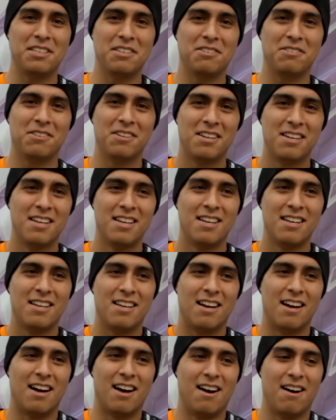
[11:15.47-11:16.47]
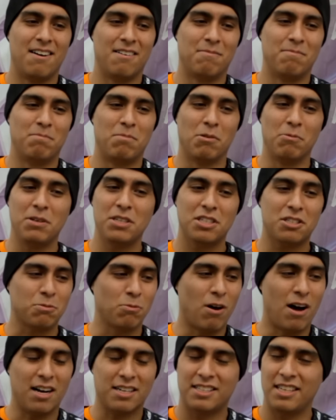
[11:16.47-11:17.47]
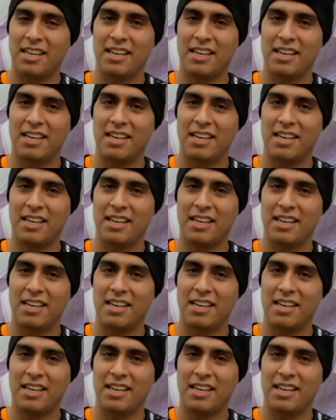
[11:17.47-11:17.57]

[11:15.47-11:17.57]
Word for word: to, but we just walked